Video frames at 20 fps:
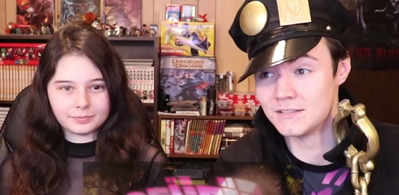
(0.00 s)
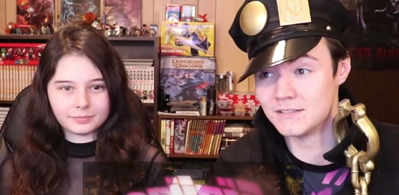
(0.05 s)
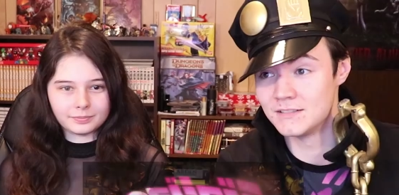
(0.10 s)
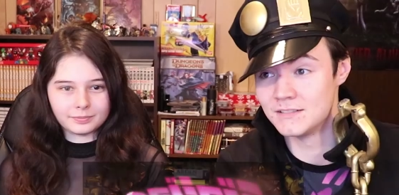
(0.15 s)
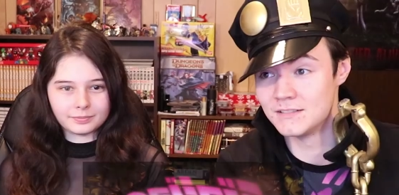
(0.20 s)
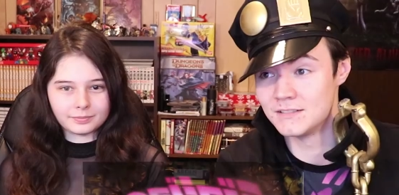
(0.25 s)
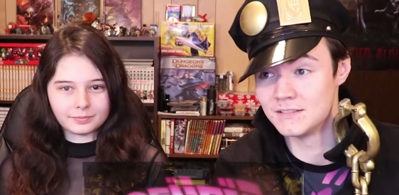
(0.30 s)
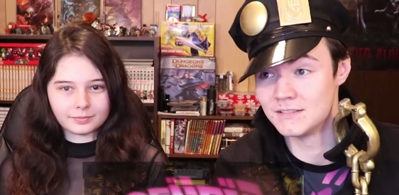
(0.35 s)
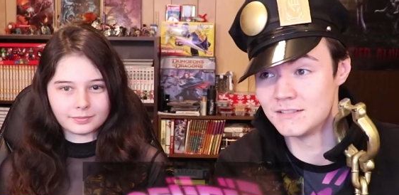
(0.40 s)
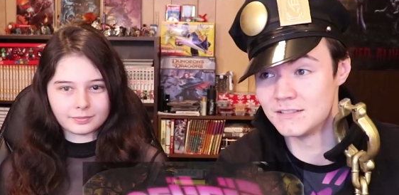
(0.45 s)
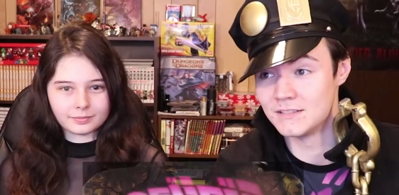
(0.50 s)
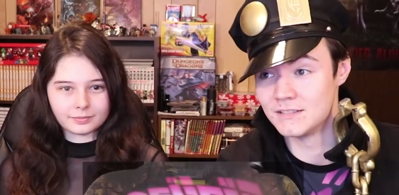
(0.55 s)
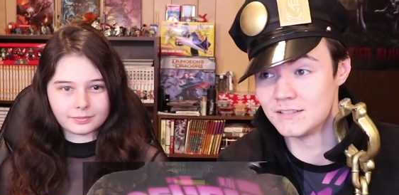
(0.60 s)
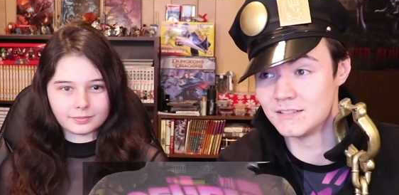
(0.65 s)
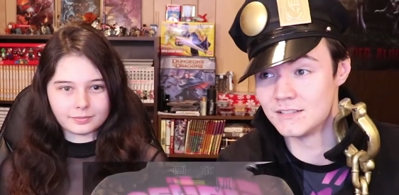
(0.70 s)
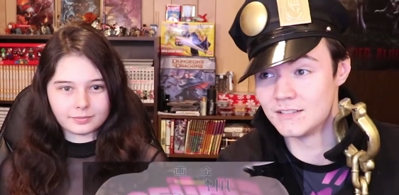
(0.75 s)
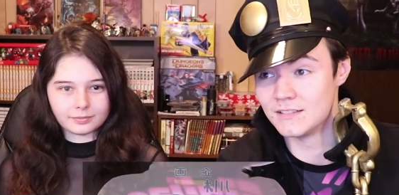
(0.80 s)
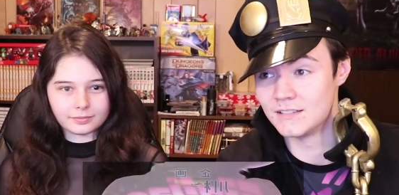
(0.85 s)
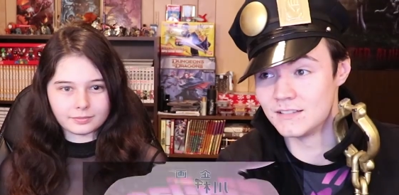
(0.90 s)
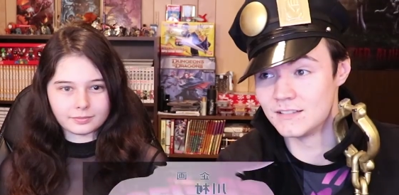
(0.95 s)

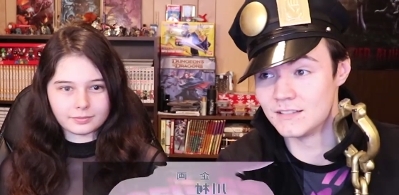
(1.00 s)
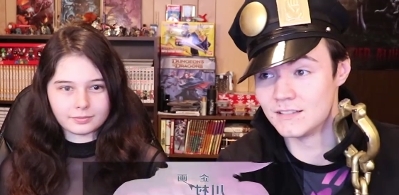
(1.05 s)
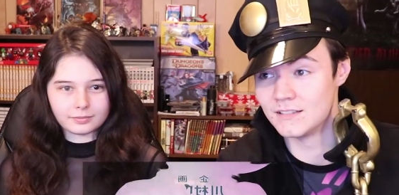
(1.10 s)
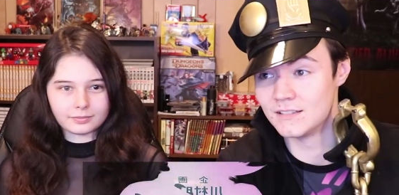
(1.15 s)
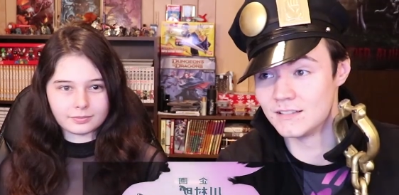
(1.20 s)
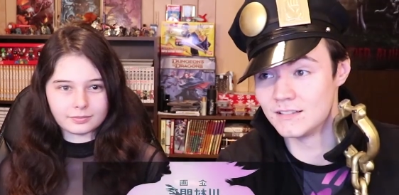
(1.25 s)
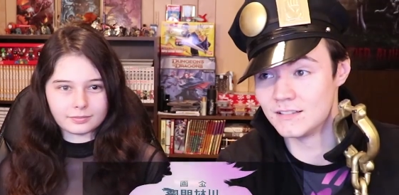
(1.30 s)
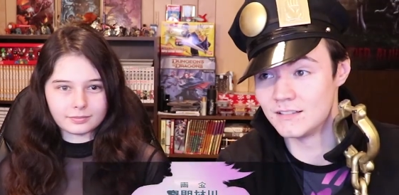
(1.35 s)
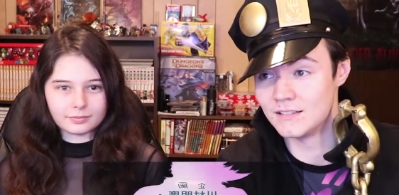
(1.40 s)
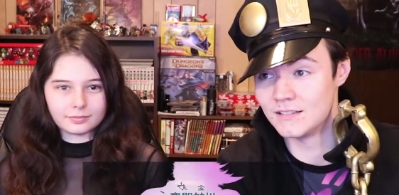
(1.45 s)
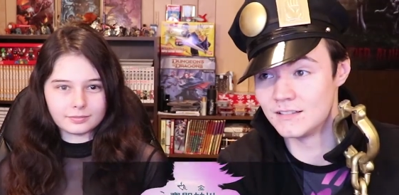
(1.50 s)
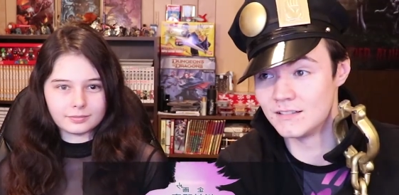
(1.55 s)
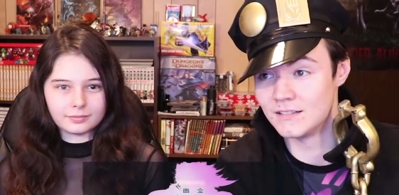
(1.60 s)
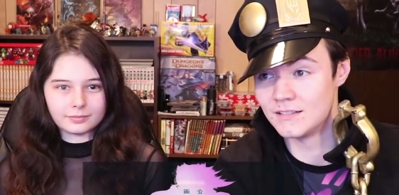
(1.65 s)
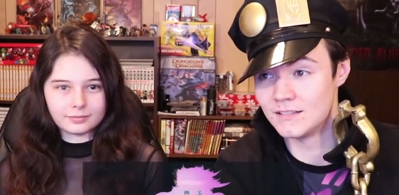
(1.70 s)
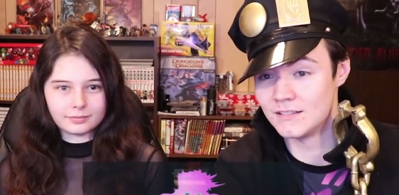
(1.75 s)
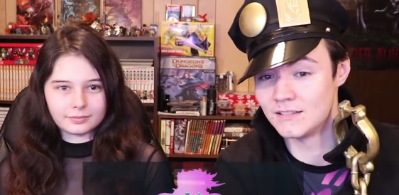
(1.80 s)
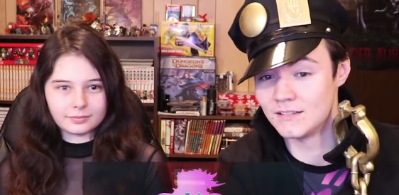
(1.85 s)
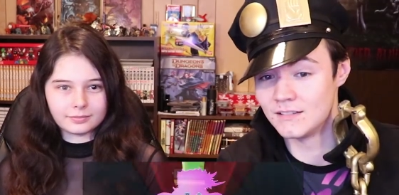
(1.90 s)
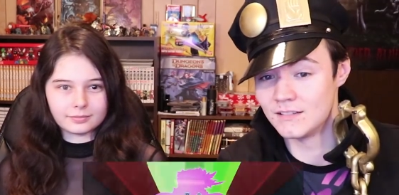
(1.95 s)

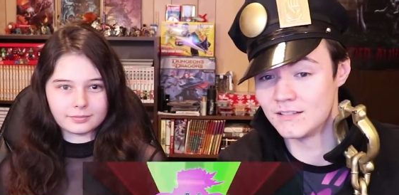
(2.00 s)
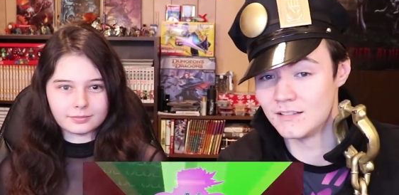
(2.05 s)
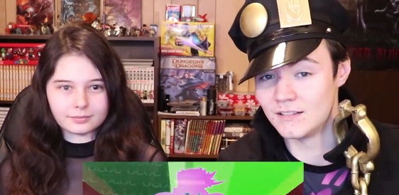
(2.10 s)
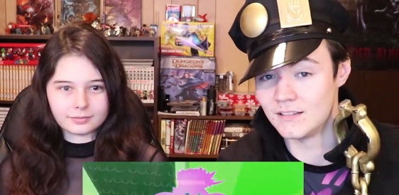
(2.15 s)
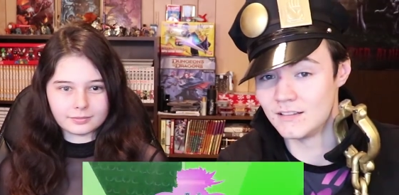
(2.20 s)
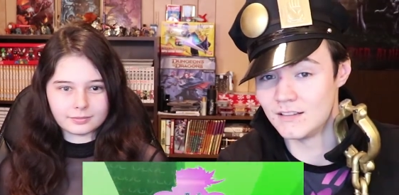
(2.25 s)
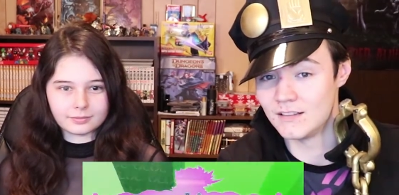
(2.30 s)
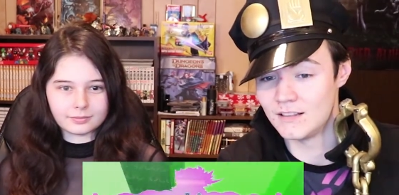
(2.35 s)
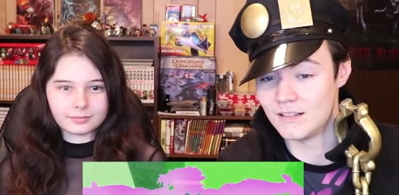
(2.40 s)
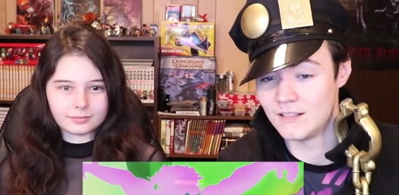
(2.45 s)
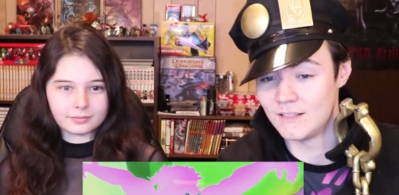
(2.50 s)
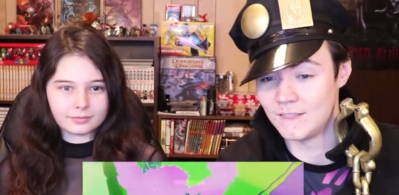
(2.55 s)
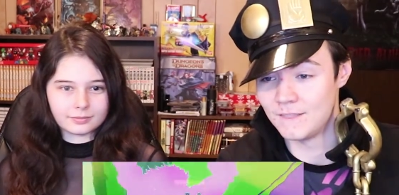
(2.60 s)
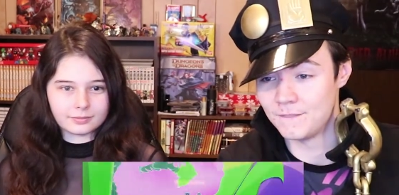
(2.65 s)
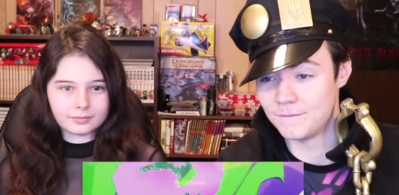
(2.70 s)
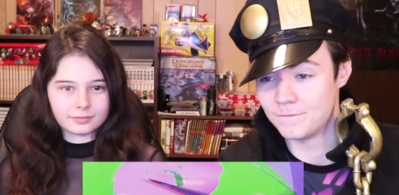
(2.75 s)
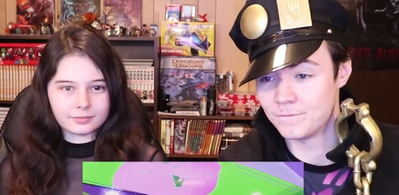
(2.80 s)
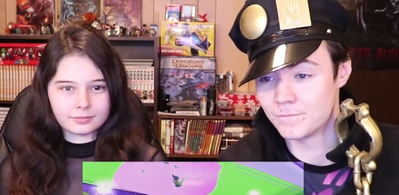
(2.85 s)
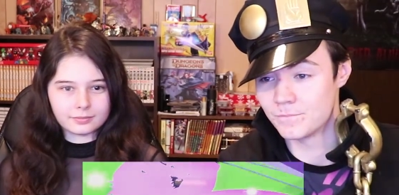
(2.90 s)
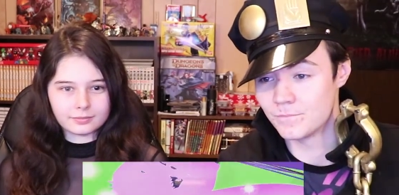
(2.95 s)

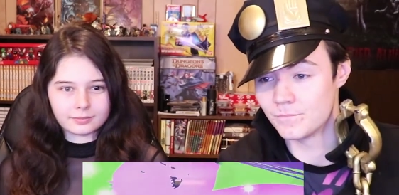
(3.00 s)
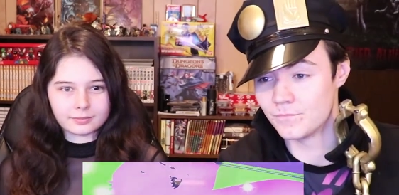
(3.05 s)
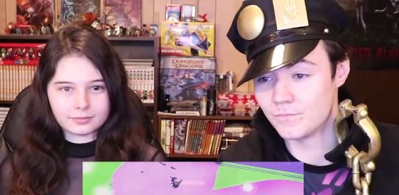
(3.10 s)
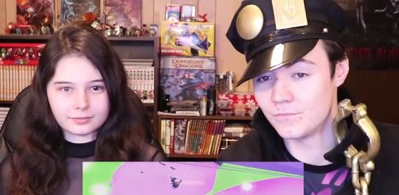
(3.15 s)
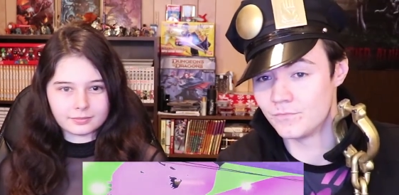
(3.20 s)
Nobody speaks.